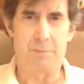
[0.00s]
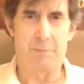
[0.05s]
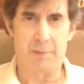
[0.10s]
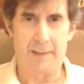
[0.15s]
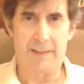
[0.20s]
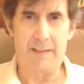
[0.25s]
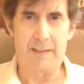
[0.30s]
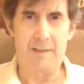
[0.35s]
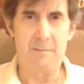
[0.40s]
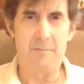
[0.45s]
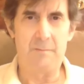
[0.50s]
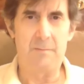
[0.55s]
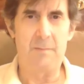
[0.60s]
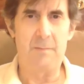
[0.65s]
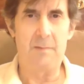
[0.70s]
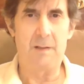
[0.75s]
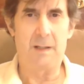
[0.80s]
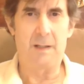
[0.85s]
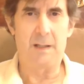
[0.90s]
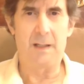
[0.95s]
blame
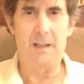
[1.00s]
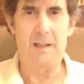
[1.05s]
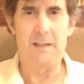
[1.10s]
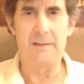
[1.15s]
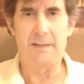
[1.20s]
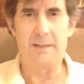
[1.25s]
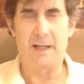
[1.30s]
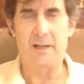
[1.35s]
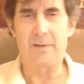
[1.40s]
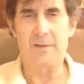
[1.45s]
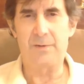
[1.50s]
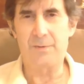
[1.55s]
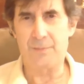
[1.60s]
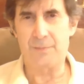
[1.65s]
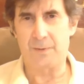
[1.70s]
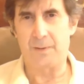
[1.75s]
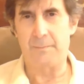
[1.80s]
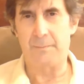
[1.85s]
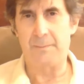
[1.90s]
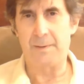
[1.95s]
Donald
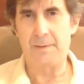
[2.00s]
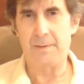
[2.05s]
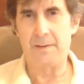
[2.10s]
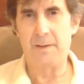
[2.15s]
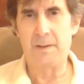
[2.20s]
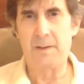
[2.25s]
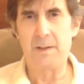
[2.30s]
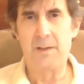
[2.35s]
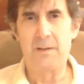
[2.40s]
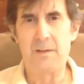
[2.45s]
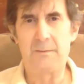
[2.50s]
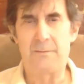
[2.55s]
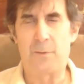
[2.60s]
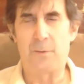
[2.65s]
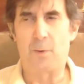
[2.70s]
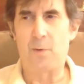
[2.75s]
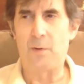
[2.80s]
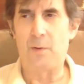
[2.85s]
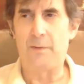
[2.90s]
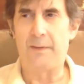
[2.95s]
Trump
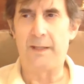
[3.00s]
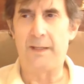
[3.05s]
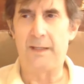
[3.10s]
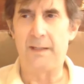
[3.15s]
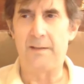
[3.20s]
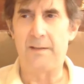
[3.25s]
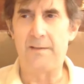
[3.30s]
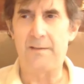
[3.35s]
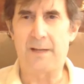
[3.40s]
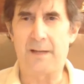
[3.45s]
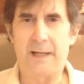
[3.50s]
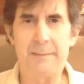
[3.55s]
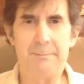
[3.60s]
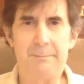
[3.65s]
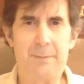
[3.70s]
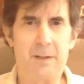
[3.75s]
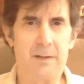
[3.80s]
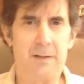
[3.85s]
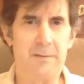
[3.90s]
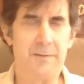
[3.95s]
for the
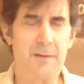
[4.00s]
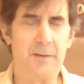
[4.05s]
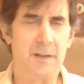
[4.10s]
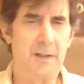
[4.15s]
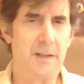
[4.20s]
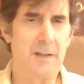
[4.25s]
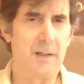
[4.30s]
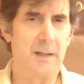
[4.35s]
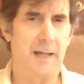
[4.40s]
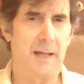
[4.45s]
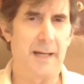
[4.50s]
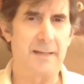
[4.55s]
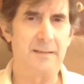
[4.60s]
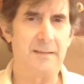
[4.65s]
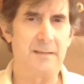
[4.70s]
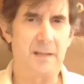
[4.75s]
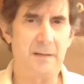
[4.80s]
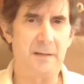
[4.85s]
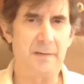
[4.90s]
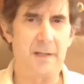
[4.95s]
type of
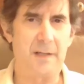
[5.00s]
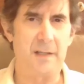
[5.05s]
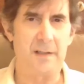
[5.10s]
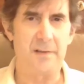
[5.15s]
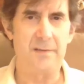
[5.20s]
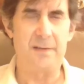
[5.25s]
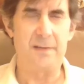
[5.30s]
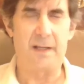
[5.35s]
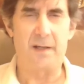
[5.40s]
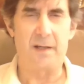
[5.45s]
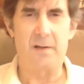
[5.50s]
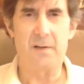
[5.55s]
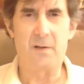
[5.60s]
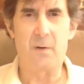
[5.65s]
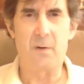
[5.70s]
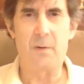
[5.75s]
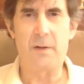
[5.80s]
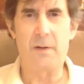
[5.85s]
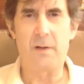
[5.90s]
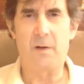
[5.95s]
activities that are
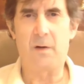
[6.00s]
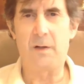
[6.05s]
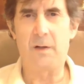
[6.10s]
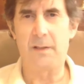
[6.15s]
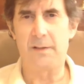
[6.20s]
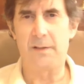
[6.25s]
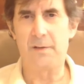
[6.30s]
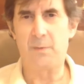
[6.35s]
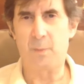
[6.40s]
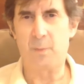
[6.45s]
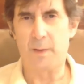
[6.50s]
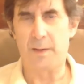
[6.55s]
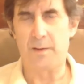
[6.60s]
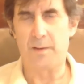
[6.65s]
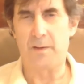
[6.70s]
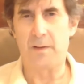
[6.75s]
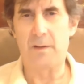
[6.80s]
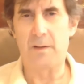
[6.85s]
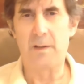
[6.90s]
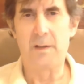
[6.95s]
going on
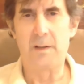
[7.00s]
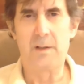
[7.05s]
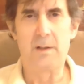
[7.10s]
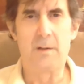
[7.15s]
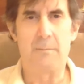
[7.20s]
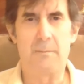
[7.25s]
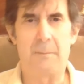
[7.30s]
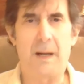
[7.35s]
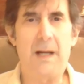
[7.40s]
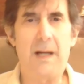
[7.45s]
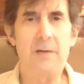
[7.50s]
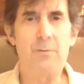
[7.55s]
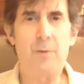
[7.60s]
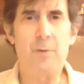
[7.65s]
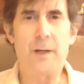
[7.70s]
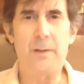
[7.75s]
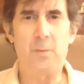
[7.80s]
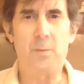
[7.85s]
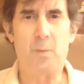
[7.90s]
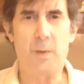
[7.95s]
Twitter by
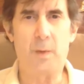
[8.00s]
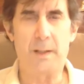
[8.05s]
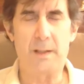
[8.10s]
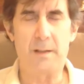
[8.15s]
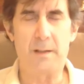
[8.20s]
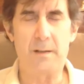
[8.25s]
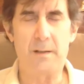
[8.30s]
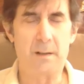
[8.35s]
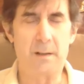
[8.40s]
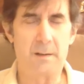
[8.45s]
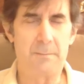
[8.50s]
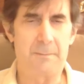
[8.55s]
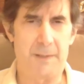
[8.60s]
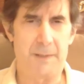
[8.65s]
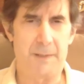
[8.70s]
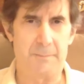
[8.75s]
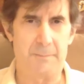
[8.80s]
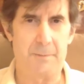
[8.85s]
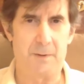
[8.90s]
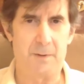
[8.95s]
right-wing
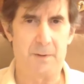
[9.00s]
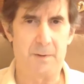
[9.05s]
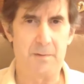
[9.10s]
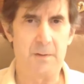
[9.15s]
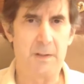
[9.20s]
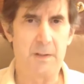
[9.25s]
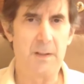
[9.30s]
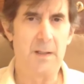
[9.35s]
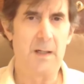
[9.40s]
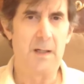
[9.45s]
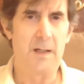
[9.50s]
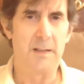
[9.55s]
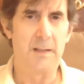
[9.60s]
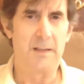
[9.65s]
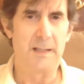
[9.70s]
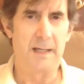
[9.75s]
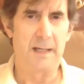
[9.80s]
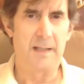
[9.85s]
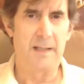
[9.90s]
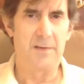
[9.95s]
people
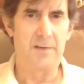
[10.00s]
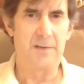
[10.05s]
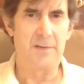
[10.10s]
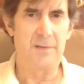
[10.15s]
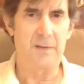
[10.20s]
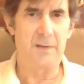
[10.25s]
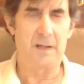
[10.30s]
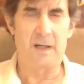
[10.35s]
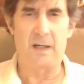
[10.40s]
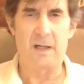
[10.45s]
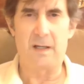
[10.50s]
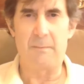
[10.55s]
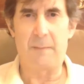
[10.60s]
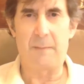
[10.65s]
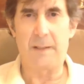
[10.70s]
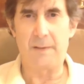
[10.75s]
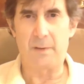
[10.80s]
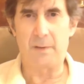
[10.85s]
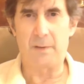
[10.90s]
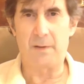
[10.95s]
against
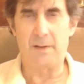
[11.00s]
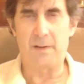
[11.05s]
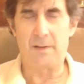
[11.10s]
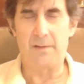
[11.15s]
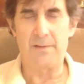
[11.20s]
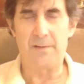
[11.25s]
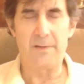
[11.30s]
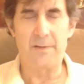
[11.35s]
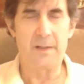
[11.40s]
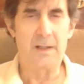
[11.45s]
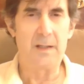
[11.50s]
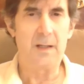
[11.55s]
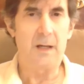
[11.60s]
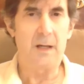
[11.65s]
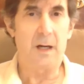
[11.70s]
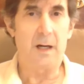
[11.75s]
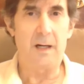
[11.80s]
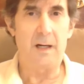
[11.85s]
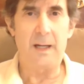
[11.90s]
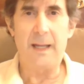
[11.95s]
minorities
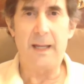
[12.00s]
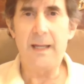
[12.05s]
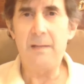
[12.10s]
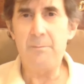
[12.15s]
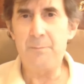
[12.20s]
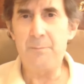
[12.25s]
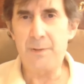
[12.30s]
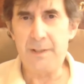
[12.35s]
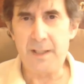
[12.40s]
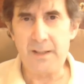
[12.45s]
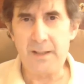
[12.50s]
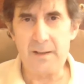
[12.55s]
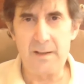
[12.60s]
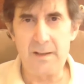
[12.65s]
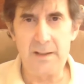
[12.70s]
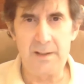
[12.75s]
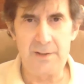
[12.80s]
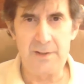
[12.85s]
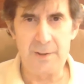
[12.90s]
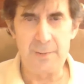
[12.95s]
and
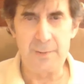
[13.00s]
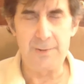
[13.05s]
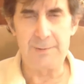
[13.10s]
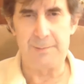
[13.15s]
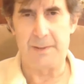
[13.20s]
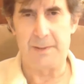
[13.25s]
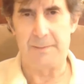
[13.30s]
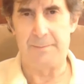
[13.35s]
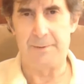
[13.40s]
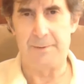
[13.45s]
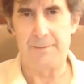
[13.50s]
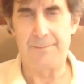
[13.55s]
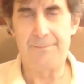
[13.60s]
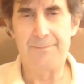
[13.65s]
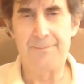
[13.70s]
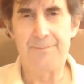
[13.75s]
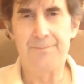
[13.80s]
particularly Jewish people.